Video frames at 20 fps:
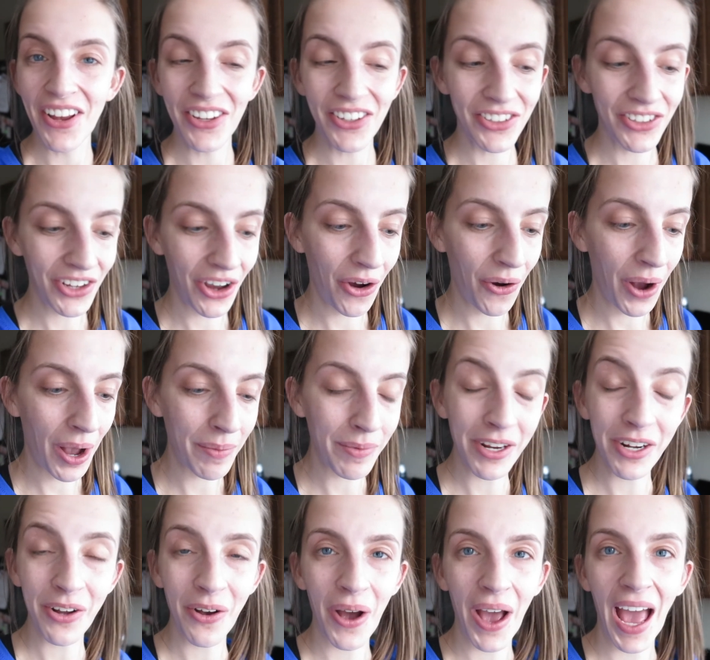So I'm
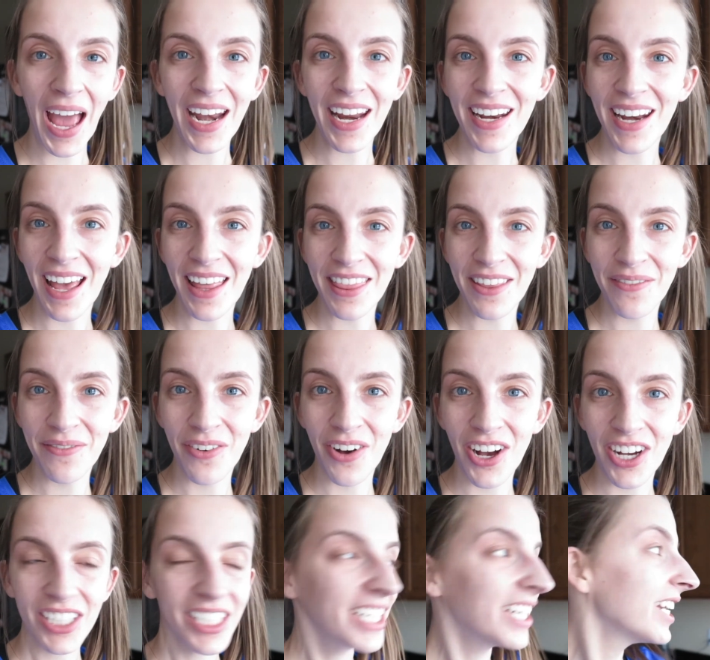going to go ahead and end the
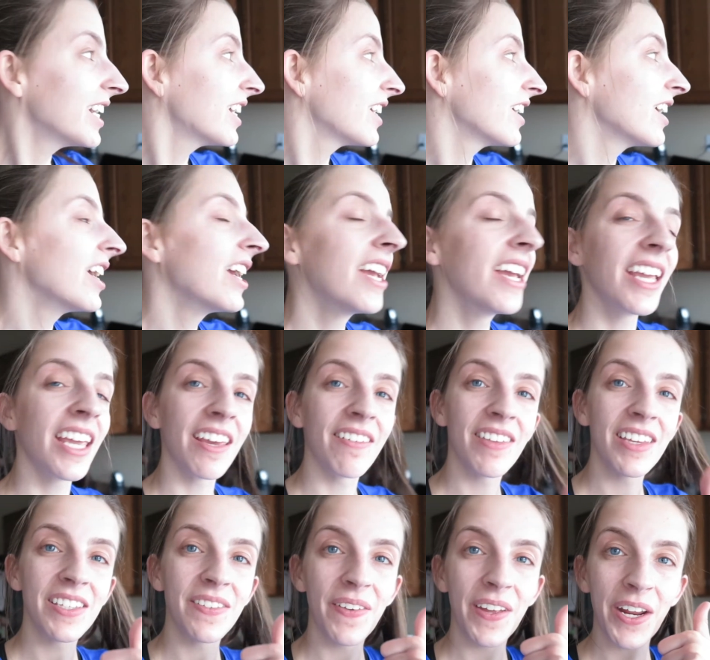vlog here. Give
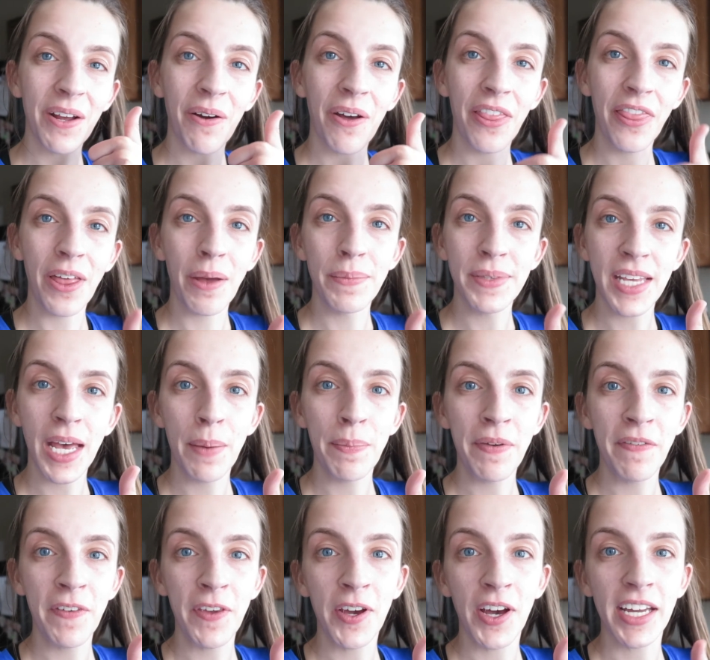this video a thumbs
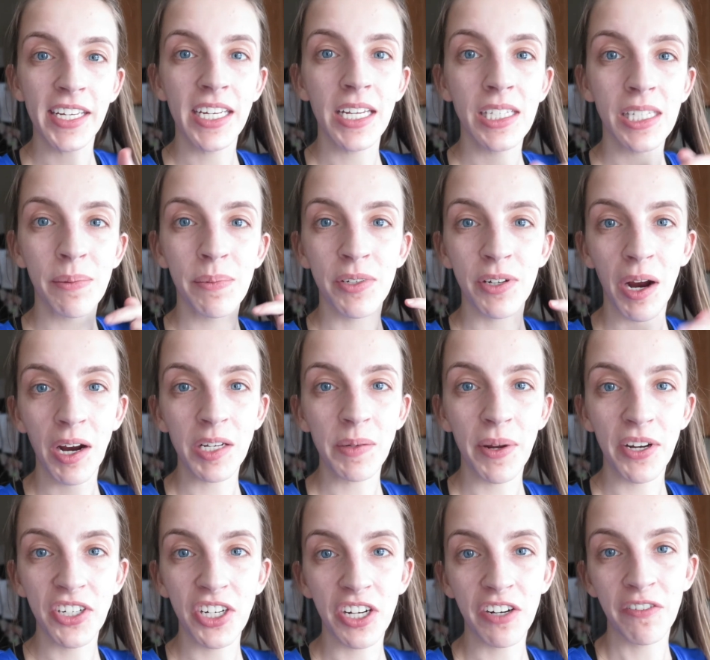up if you liked it. Subscribe to
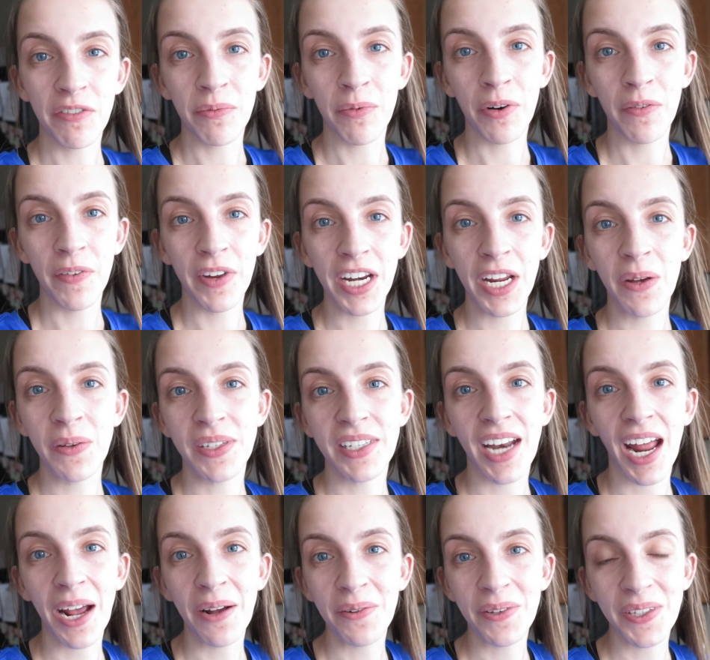my channel for more videos
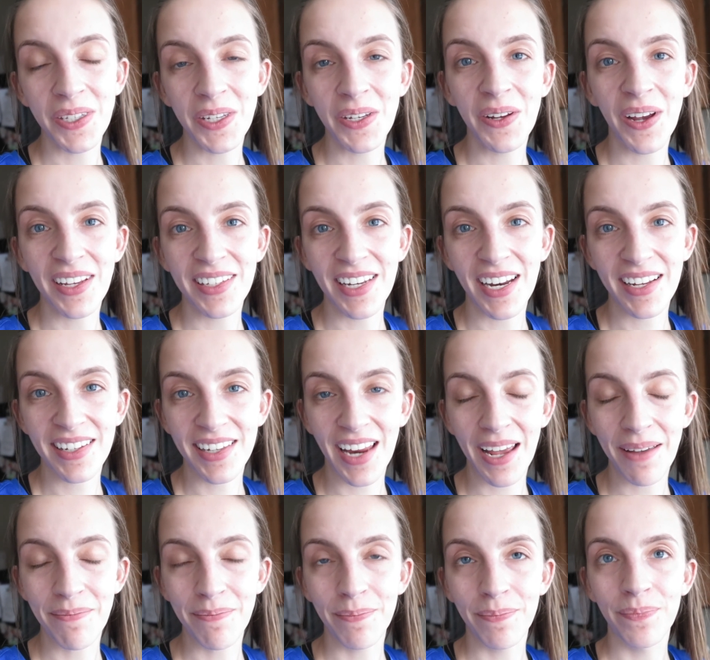and I will see you guys next
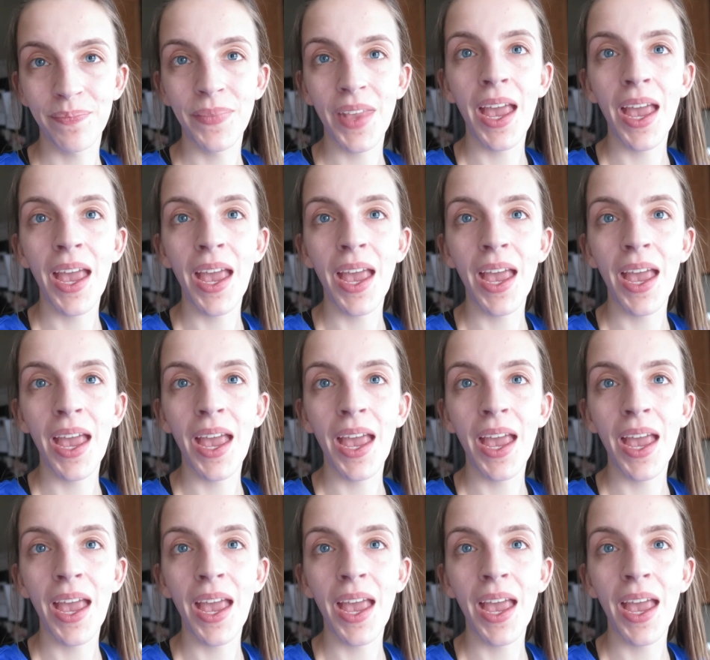time.